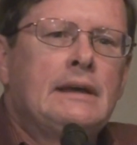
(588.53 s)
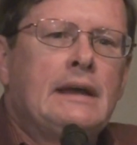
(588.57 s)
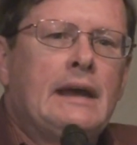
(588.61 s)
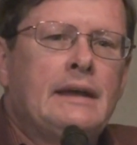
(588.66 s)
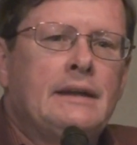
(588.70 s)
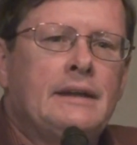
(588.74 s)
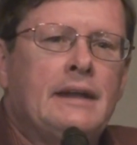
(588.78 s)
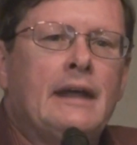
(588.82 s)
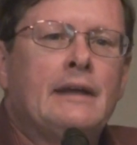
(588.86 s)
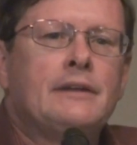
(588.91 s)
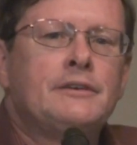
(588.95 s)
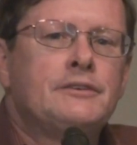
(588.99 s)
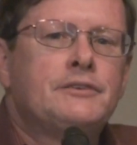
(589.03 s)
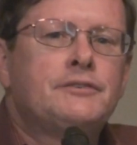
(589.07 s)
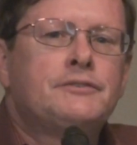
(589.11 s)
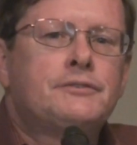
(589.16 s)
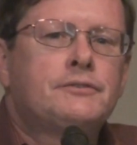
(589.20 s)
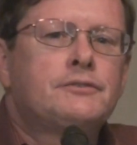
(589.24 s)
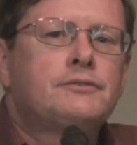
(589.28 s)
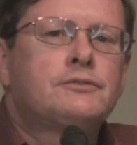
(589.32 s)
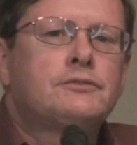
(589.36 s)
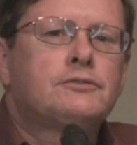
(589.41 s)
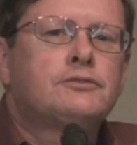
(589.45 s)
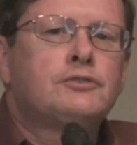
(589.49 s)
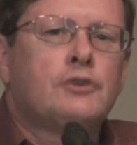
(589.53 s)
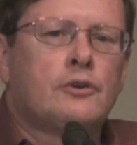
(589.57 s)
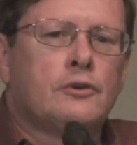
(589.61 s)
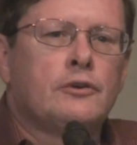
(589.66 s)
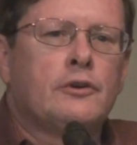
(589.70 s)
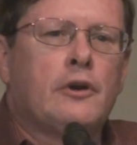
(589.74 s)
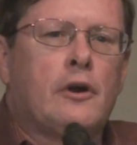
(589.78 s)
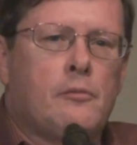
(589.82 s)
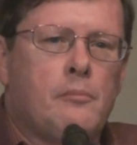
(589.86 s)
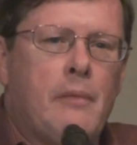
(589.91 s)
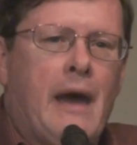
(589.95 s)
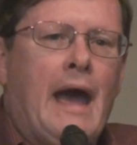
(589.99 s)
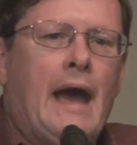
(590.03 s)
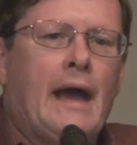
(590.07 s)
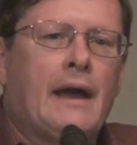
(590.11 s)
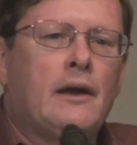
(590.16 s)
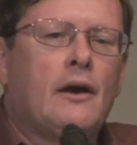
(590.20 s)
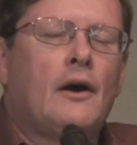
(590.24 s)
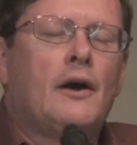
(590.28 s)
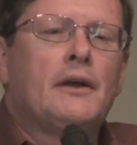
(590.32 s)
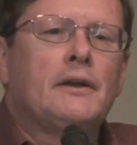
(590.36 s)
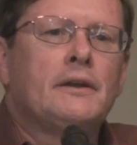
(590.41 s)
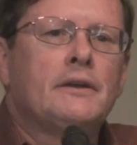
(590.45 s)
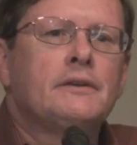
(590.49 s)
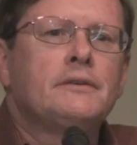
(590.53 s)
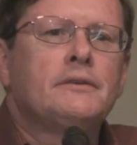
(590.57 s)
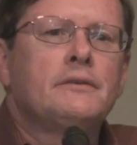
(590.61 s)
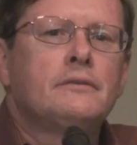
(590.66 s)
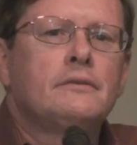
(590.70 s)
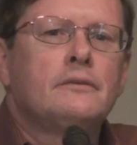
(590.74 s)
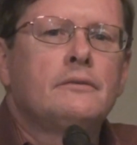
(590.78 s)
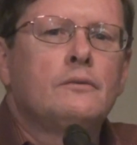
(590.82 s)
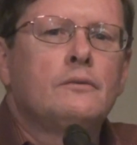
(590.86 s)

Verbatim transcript: and then turned our back on it